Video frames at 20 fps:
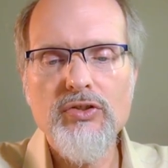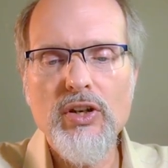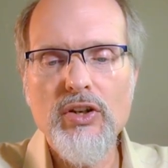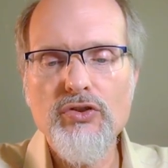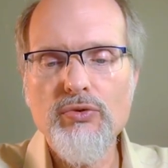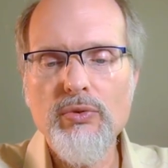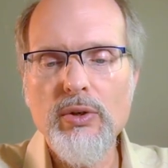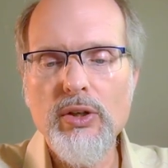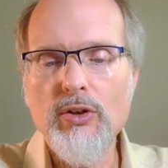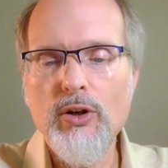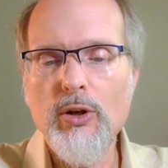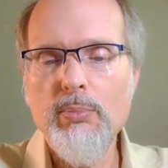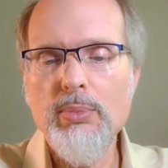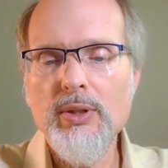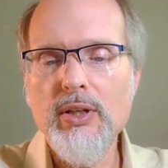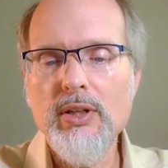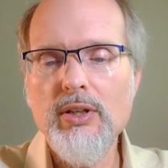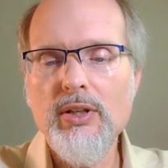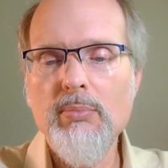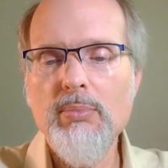century and
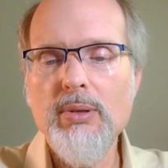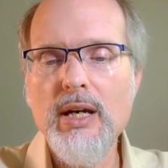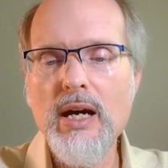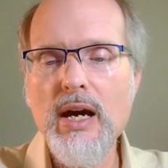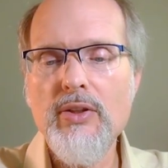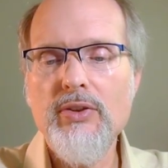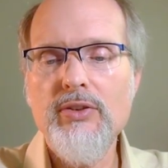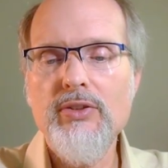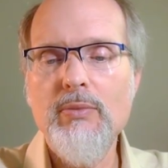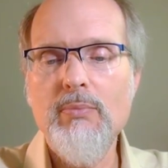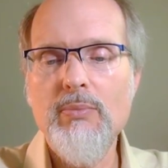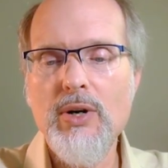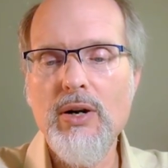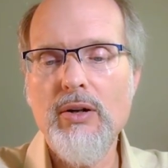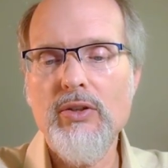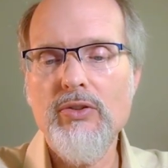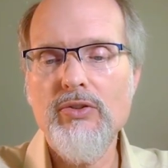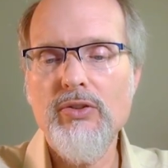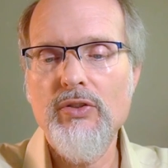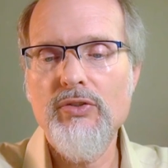opened the path to
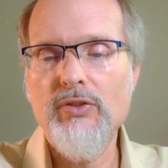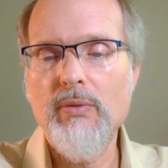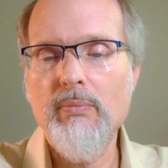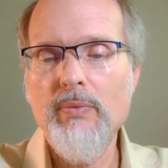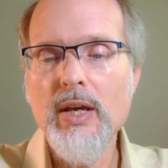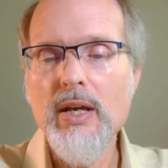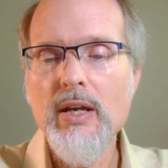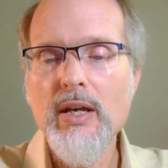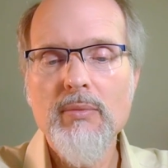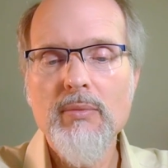Marxism,